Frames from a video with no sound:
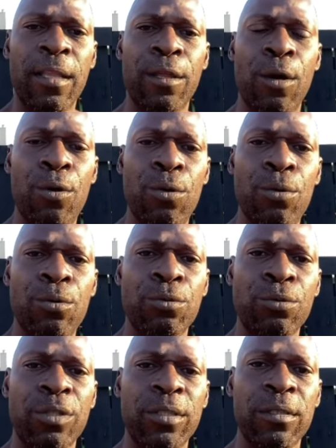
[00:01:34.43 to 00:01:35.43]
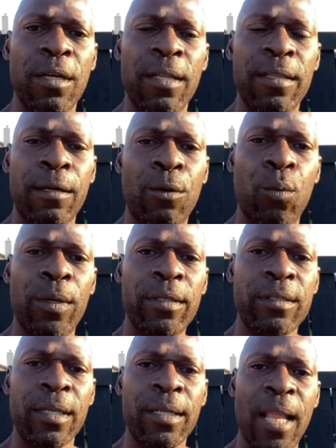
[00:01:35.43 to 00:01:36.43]
those that are willing
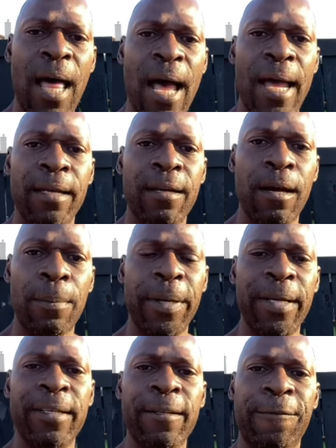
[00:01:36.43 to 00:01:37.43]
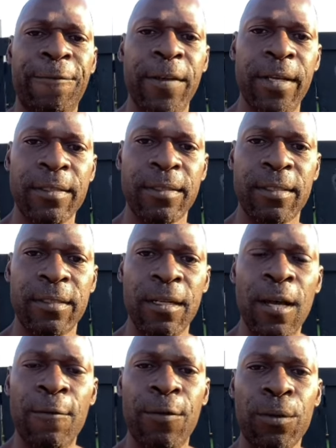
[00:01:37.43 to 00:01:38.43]
to line up in defense
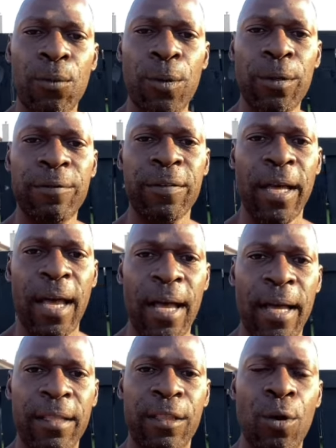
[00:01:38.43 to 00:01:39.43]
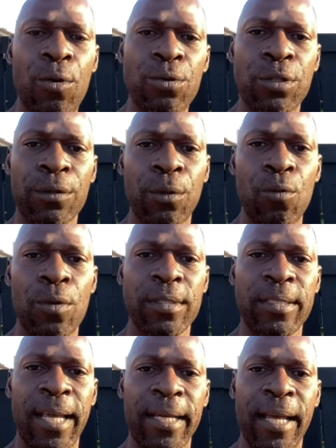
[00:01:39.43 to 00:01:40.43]
for the word of God. Those are the
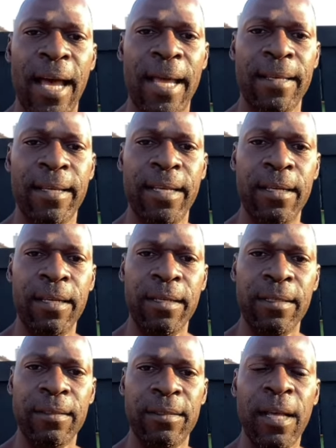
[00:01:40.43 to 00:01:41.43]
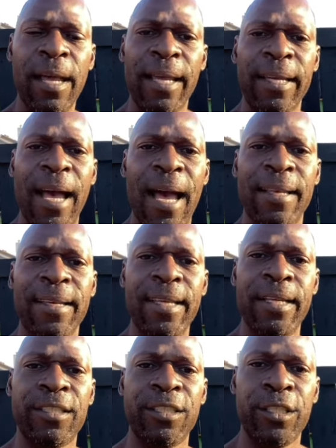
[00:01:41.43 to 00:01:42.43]
ones that God needs, and God
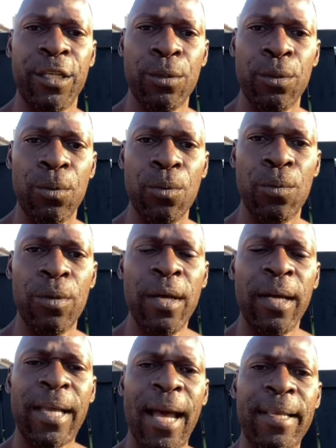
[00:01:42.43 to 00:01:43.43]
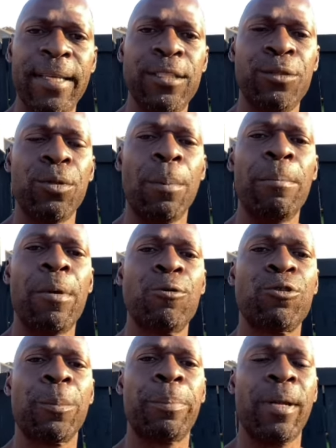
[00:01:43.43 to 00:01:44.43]
needs you. God needs you to
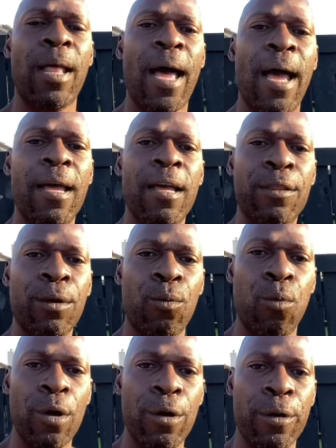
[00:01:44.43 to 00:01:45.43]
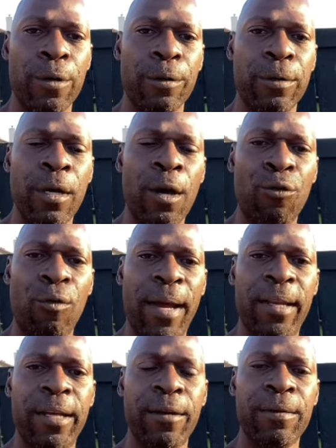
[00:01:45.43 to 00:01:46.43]
multiply the word
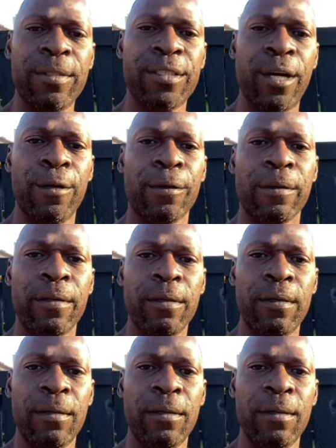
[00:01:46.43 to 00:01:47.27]
right here on this earth